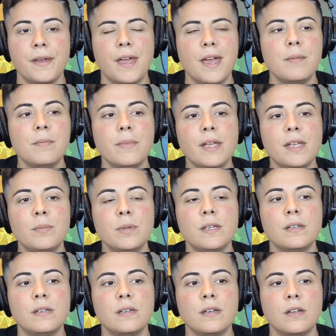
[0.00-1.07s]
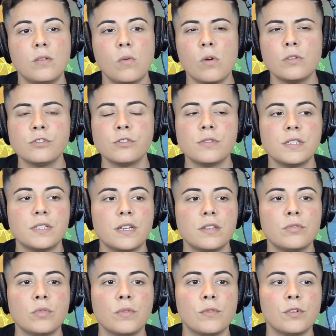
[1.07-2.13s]
And maybe, and also the Death
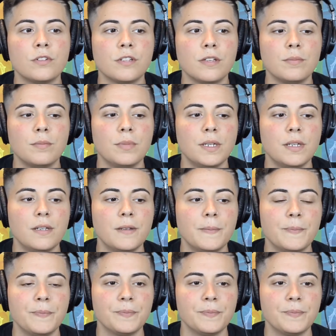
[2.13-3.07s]
in reverse can be